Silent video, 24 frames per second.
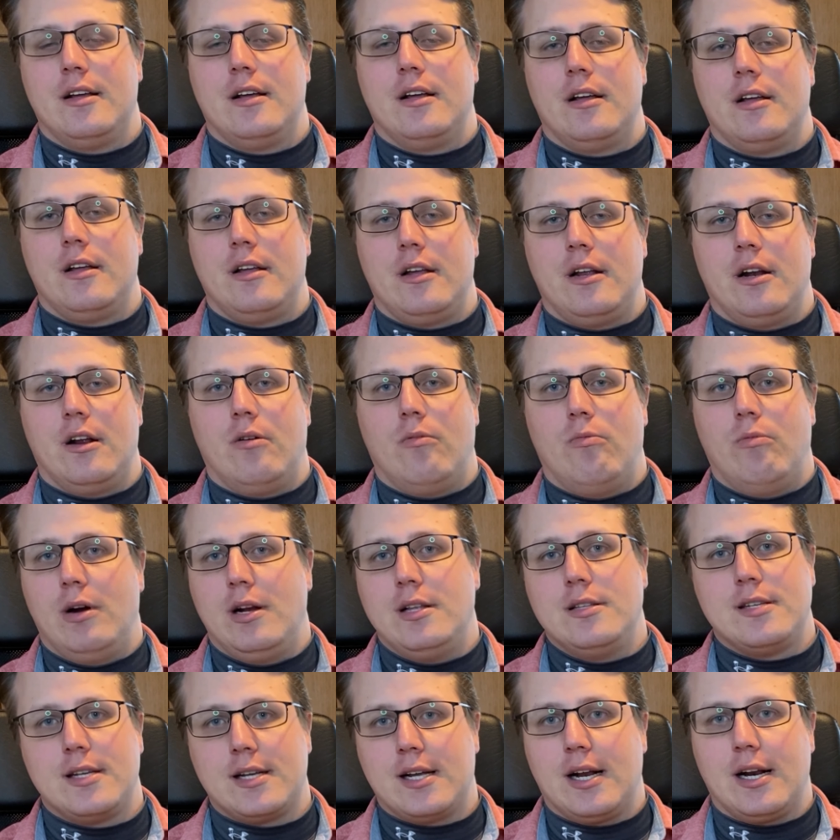
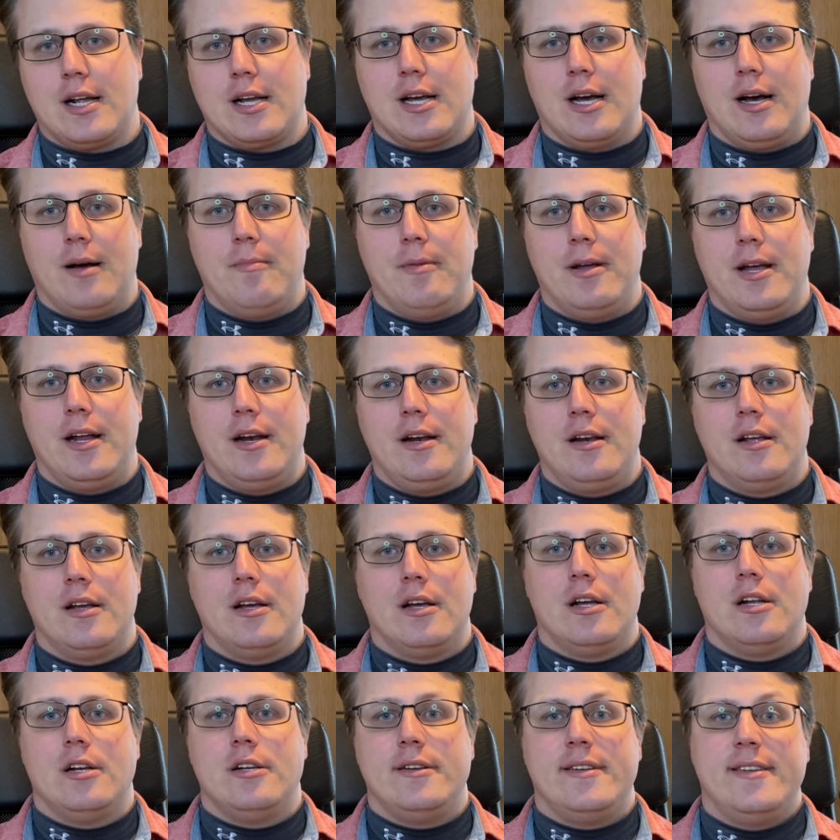when's it going to come in
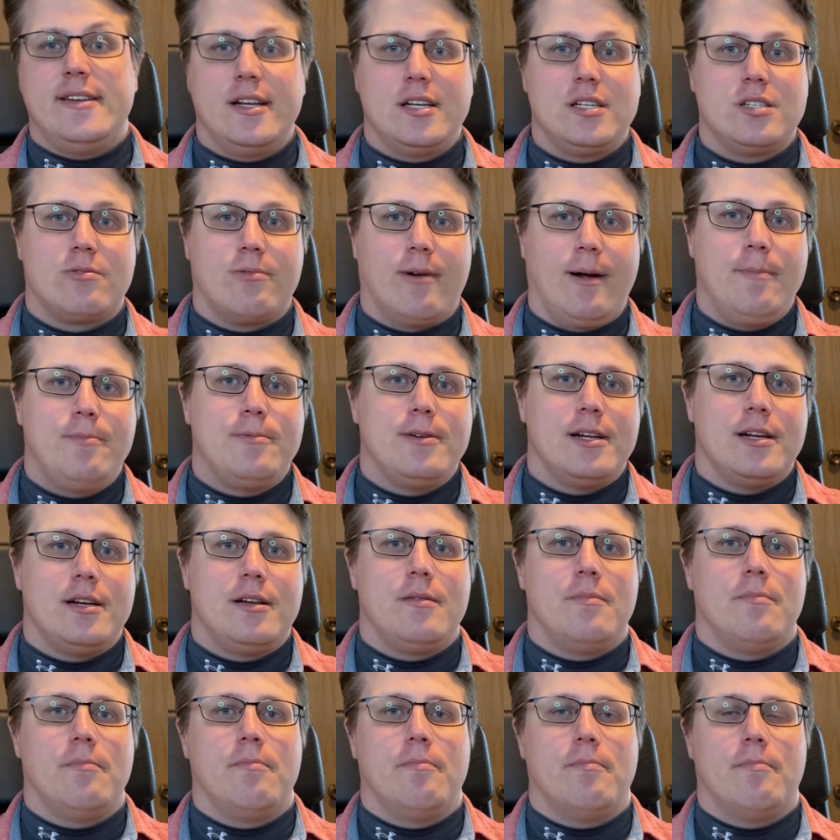disrupted
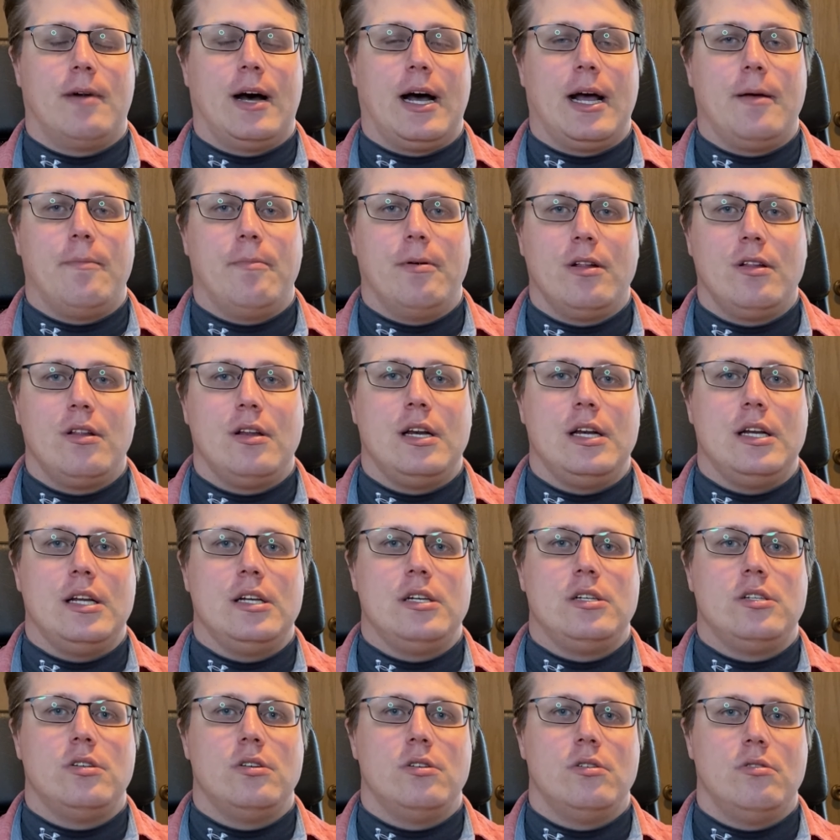my ability
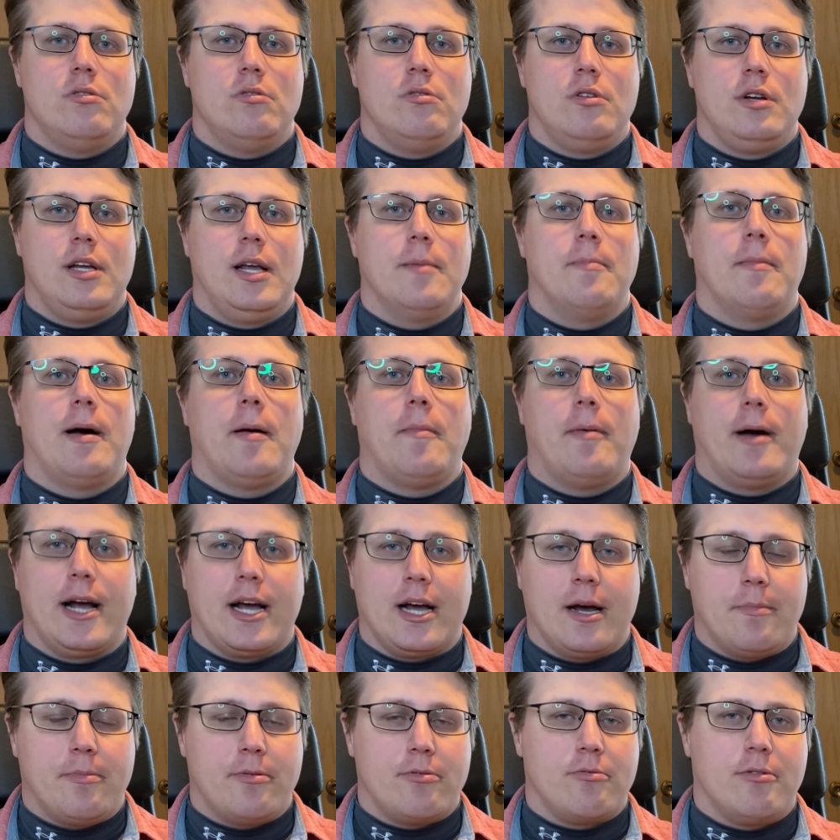to get my bike
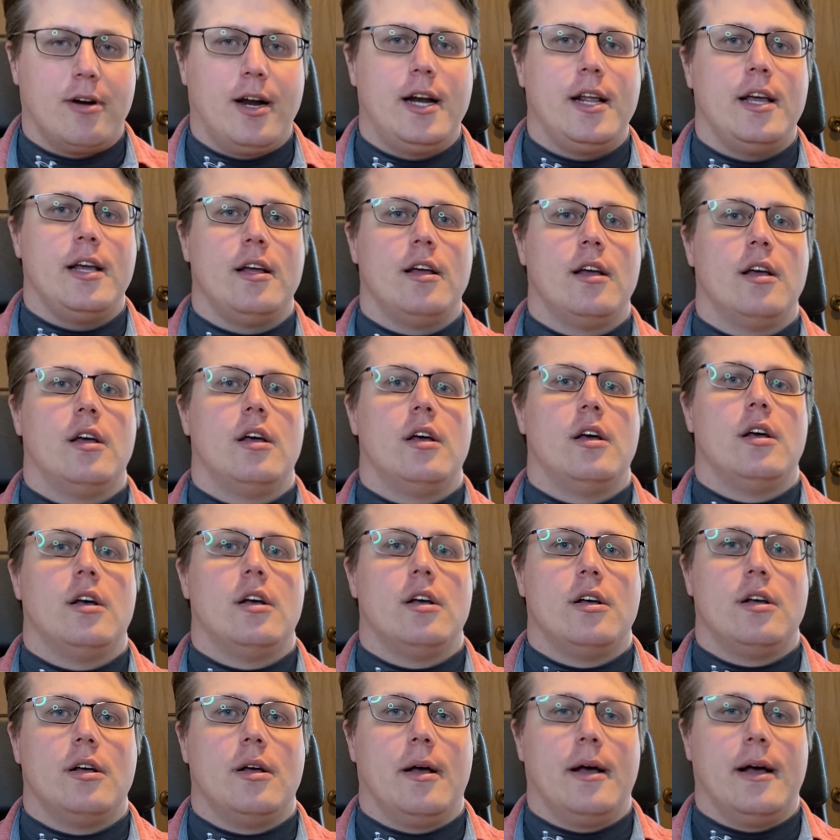up and running.
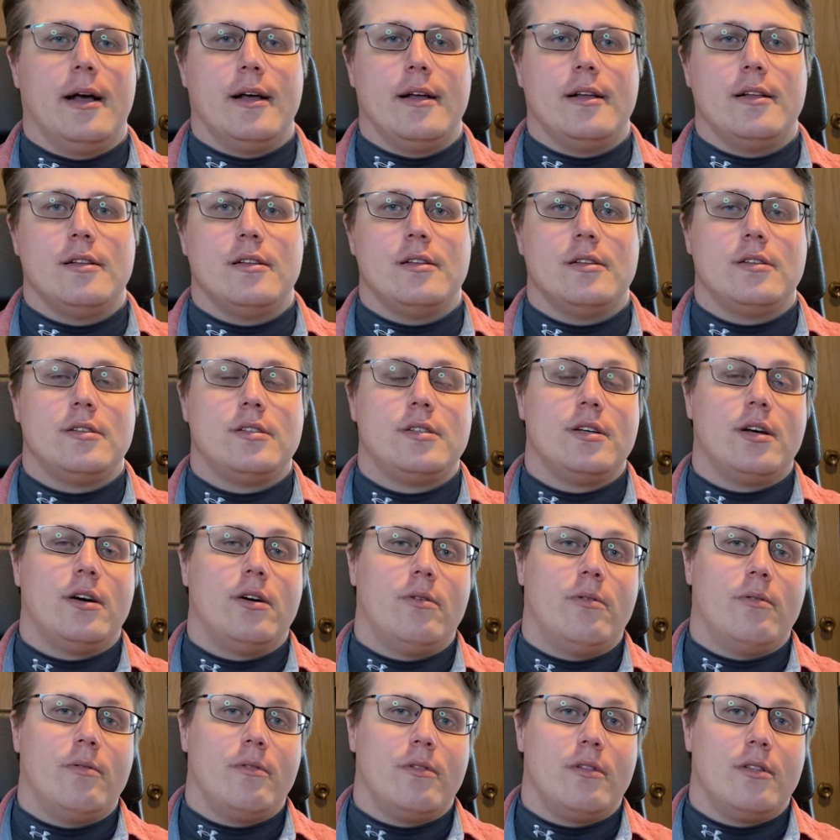
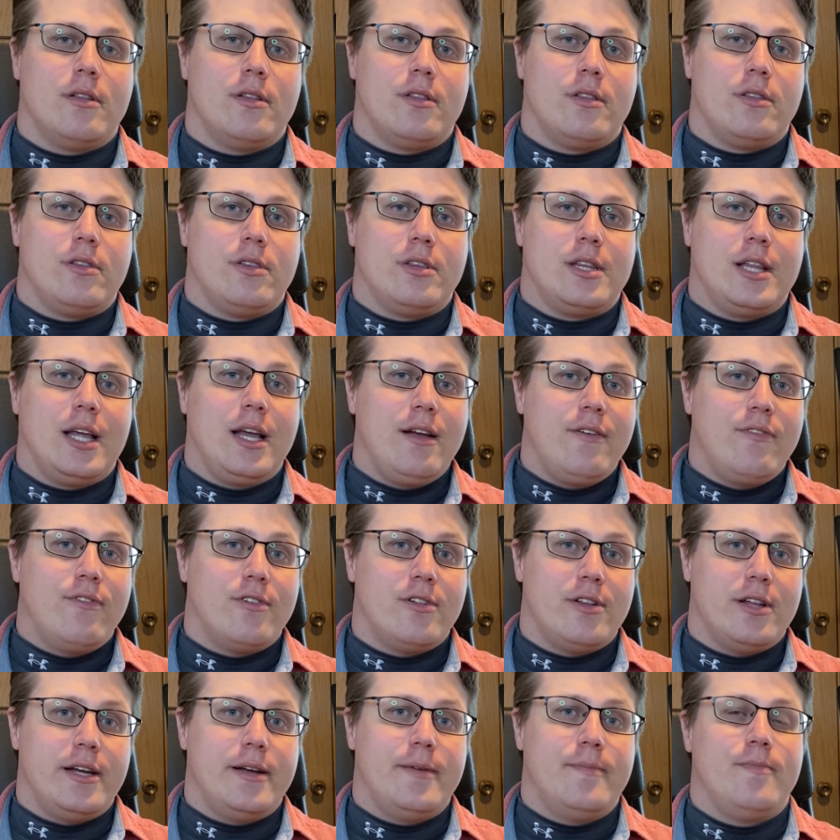So
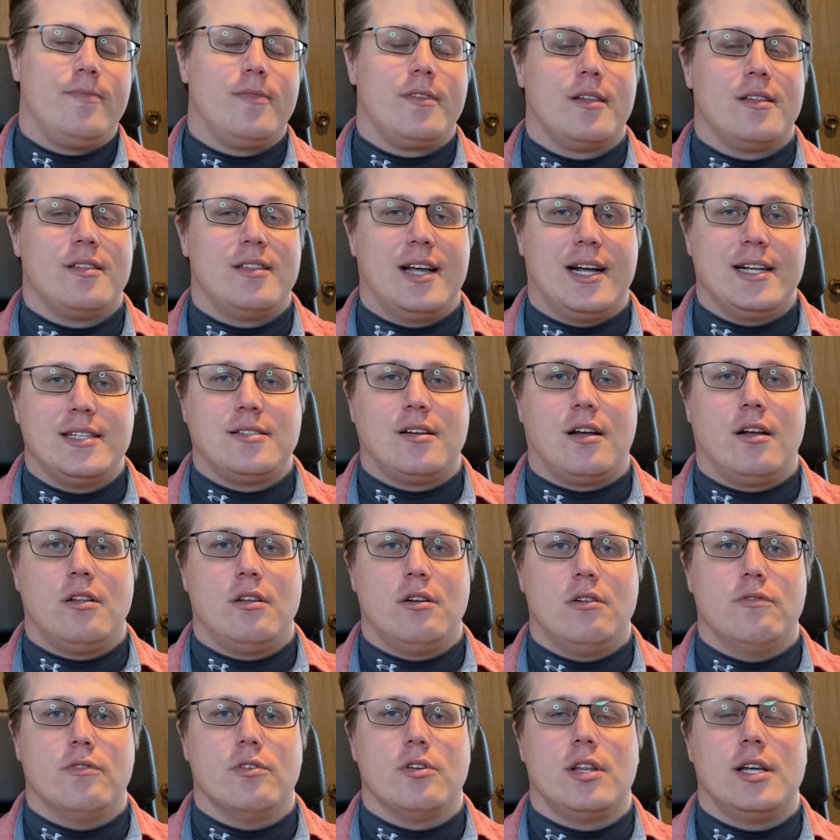thankfully that's all
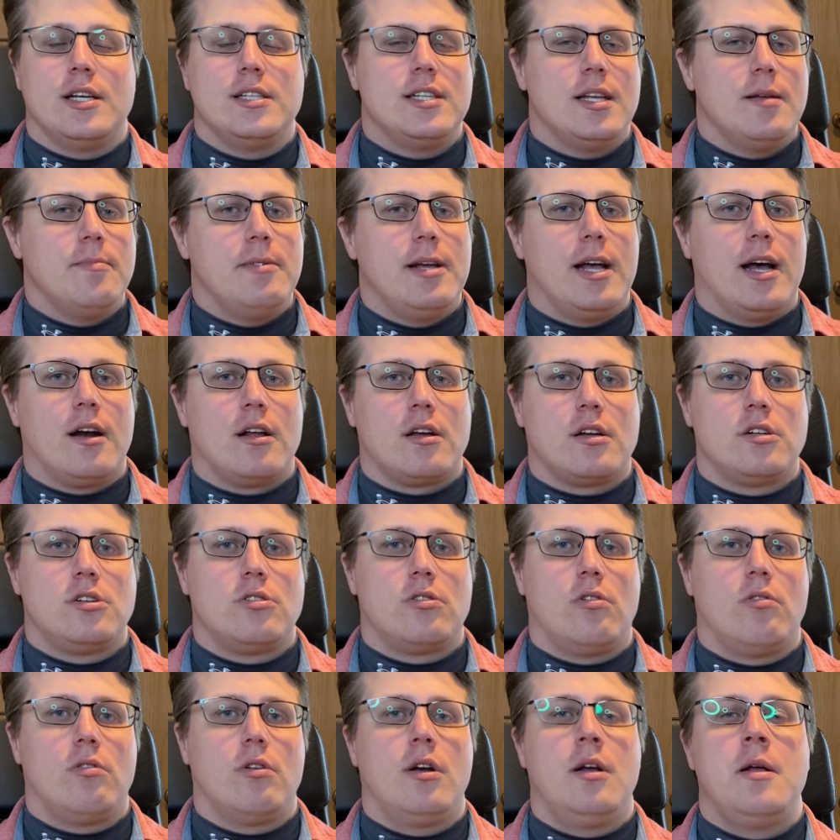over. They sent me out a
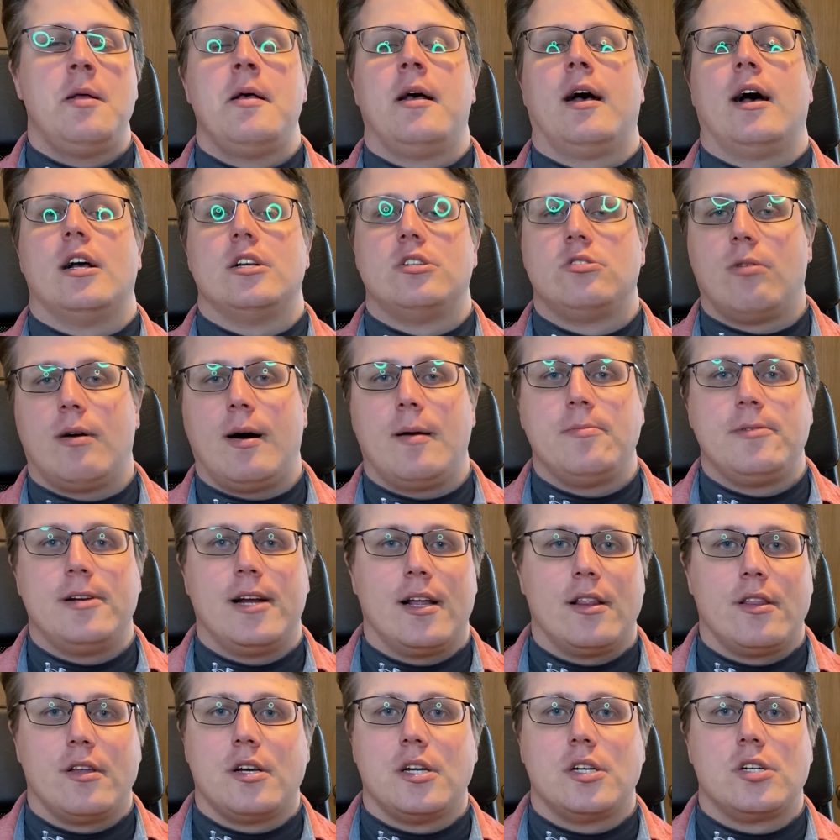controller, I swapped
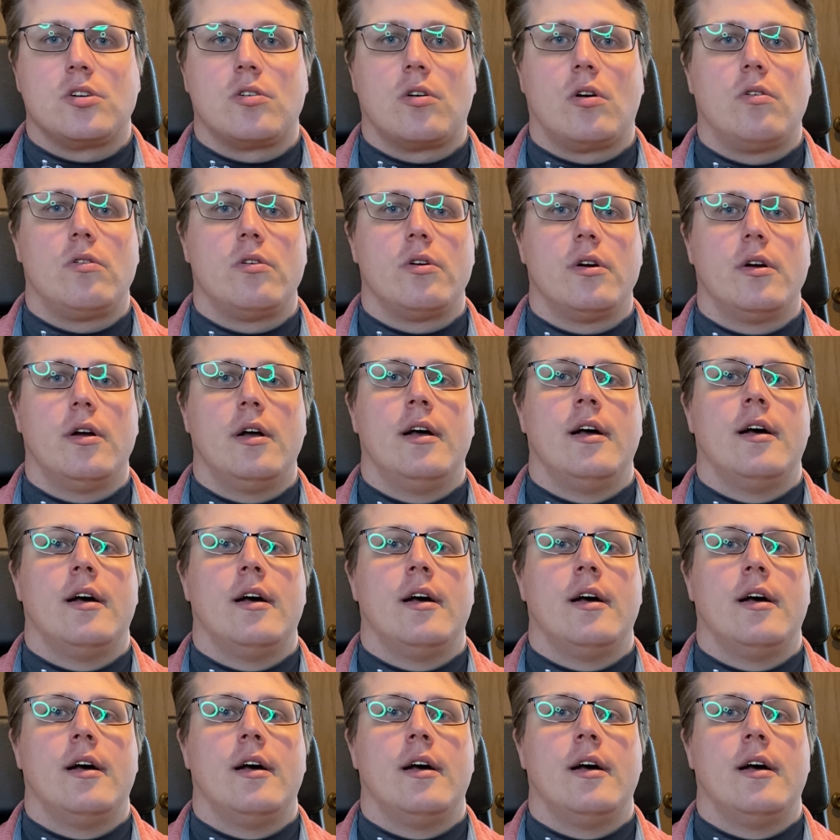out the controller,